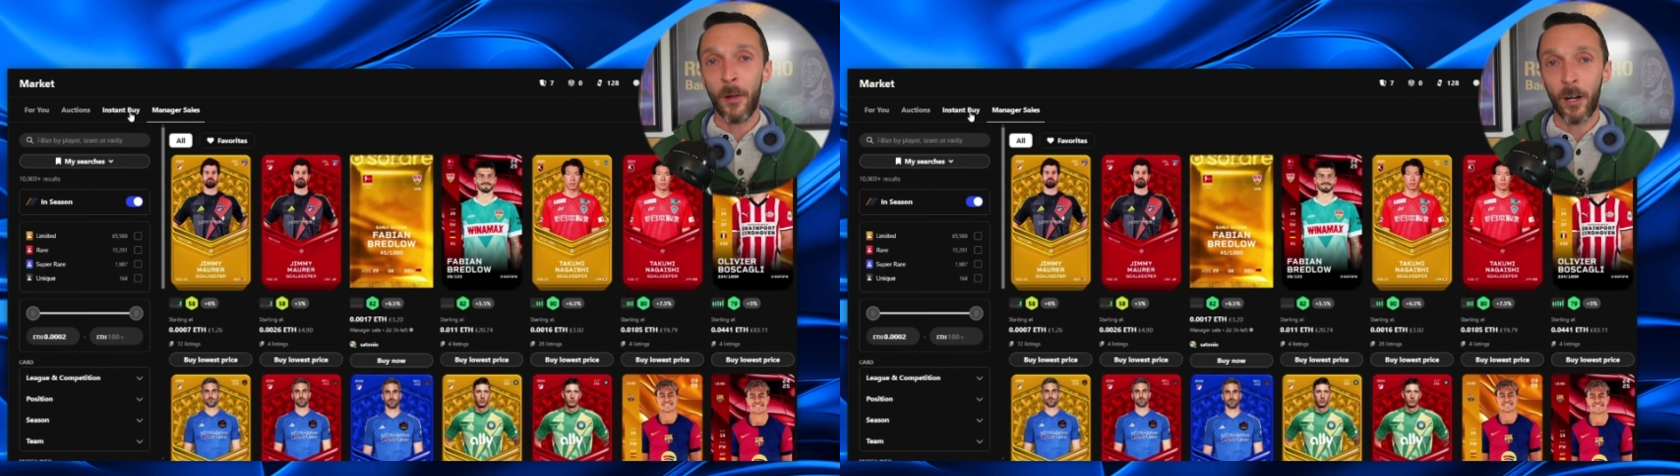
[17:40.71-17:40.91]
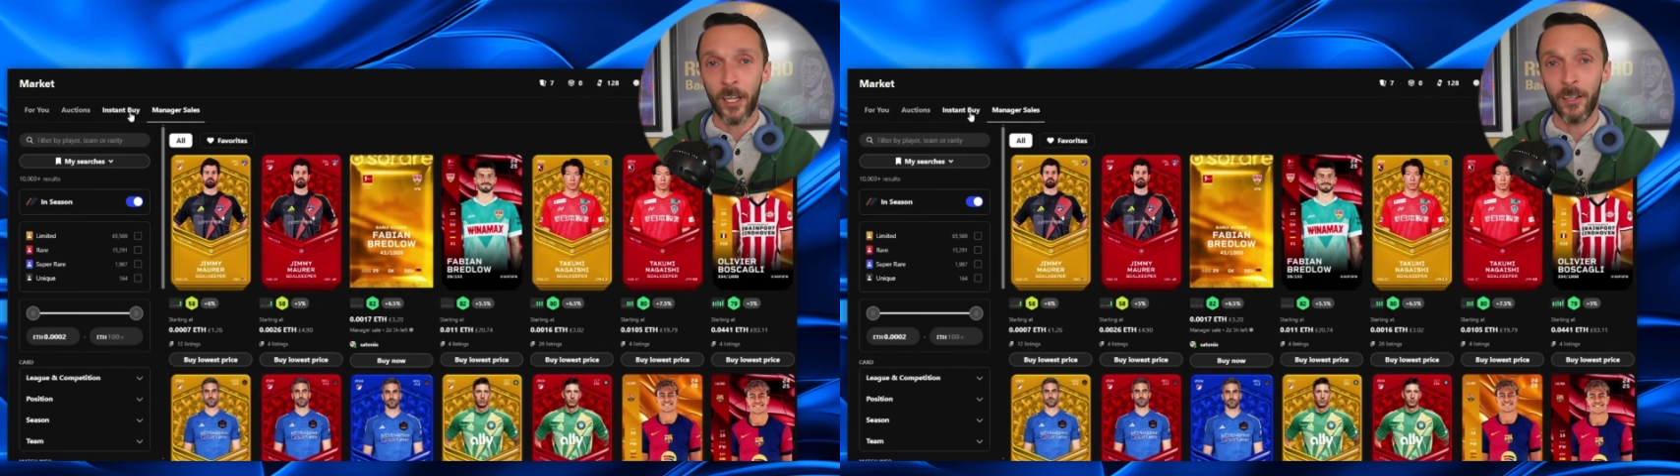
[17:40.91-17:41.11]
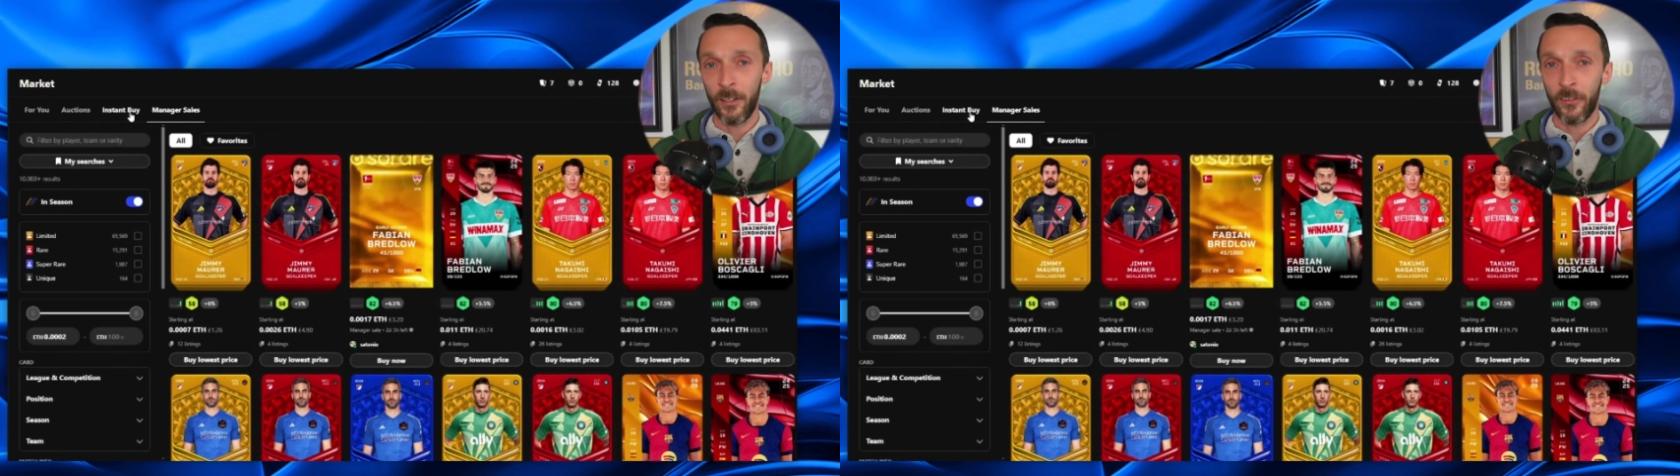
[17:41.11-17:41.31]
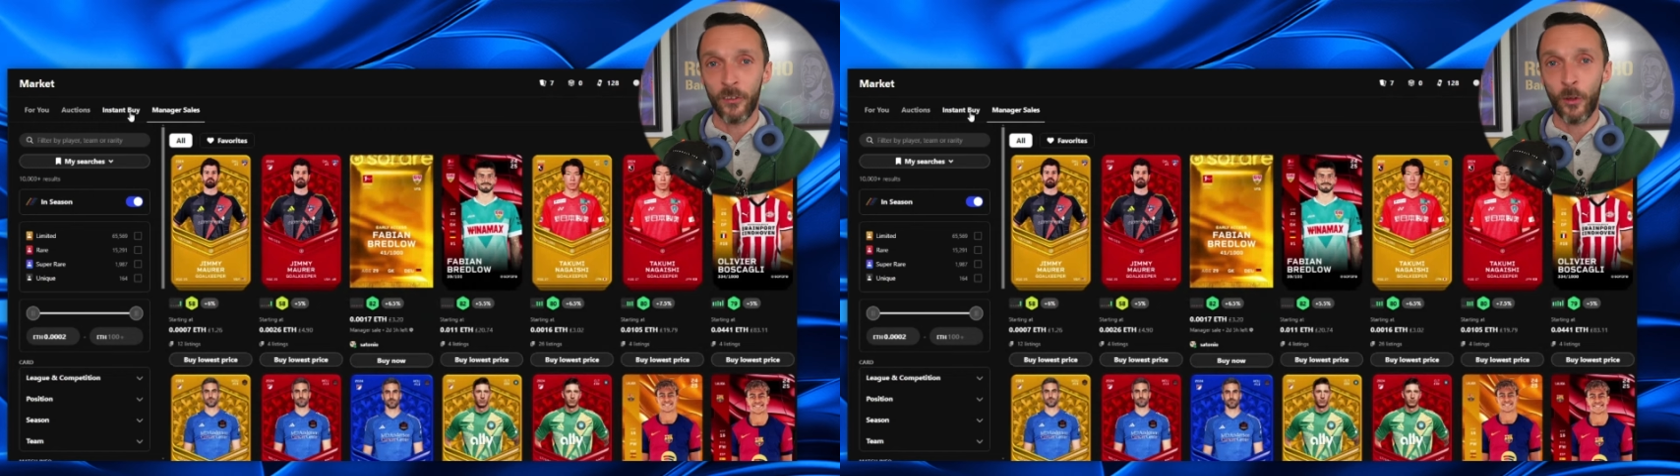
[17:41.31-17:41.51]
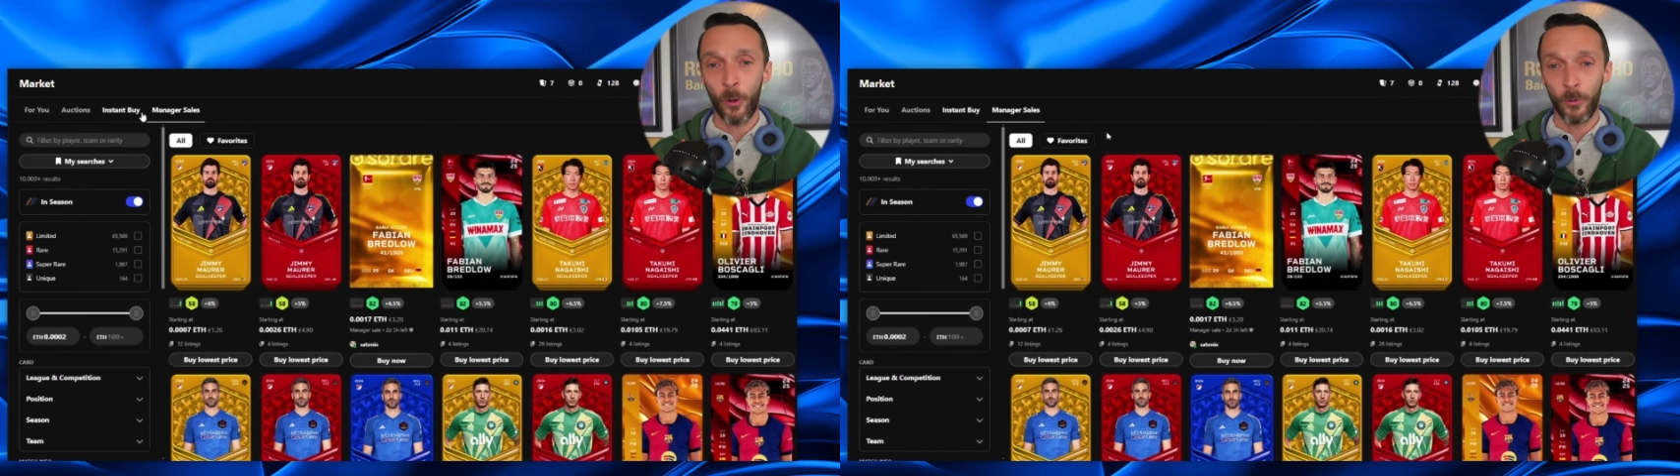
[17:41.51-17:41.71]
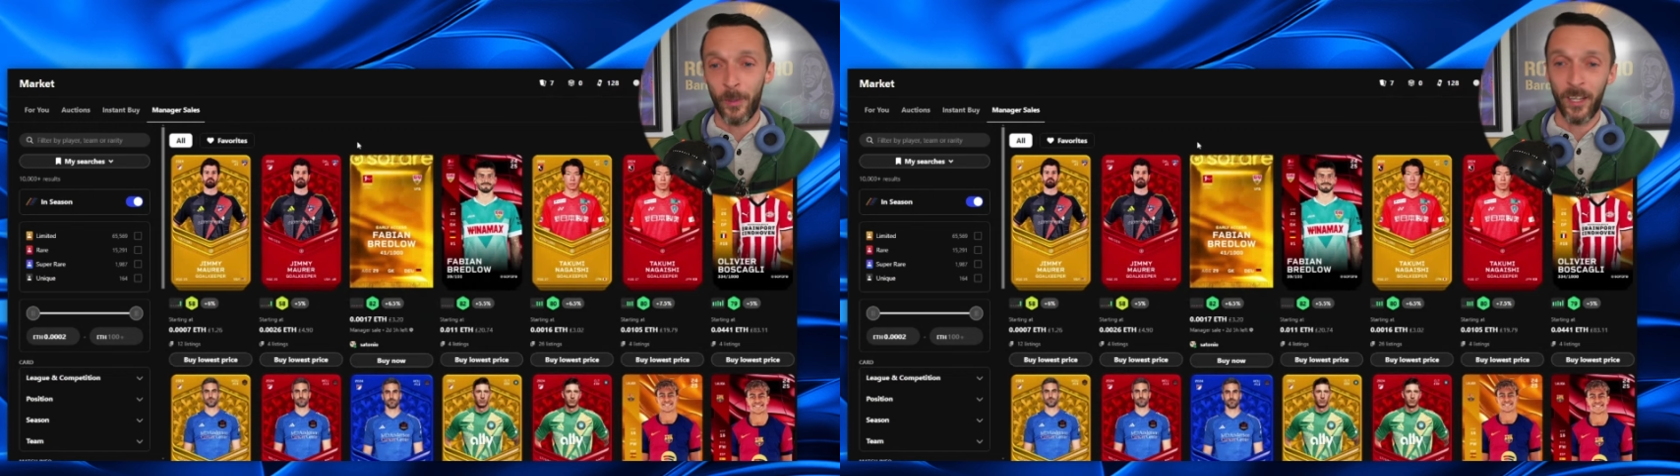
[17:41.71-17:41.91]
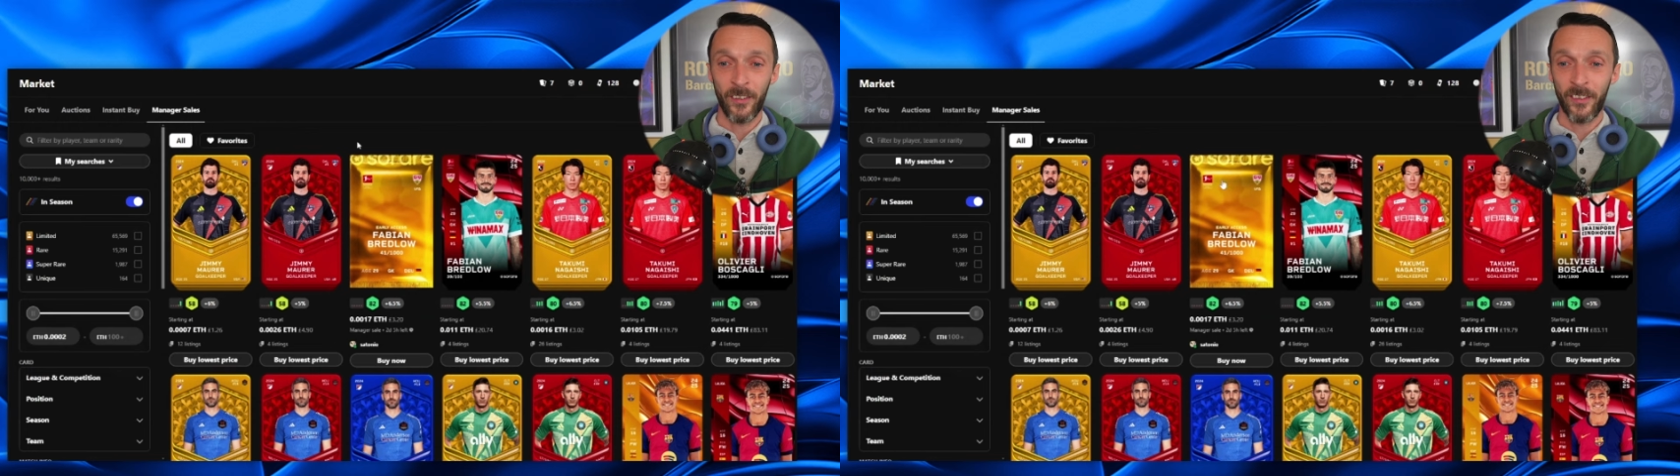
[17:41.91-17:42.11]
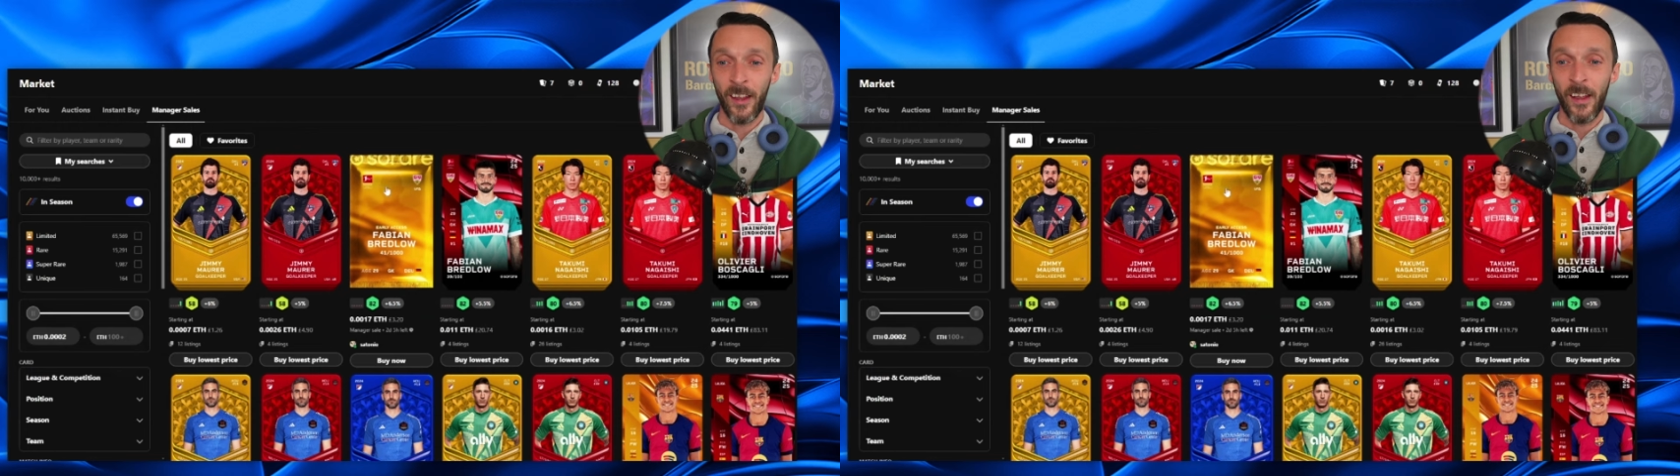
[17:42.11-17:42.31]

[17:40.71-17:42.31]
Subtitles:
market, as it's called, because